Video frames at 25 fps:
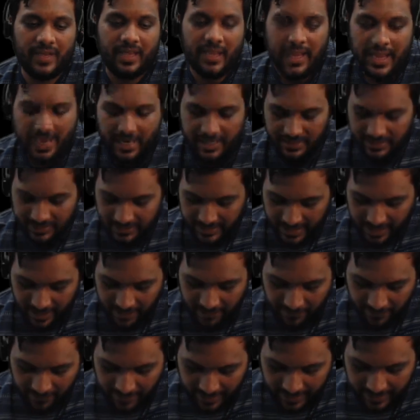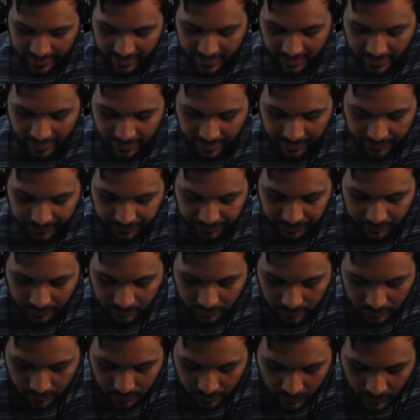And then finally,
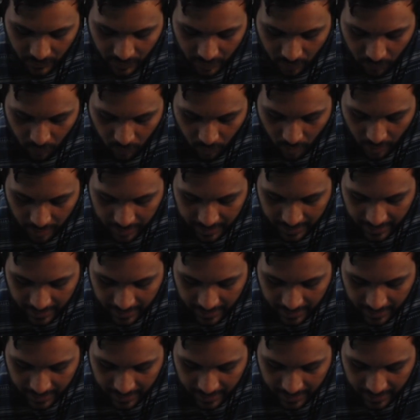what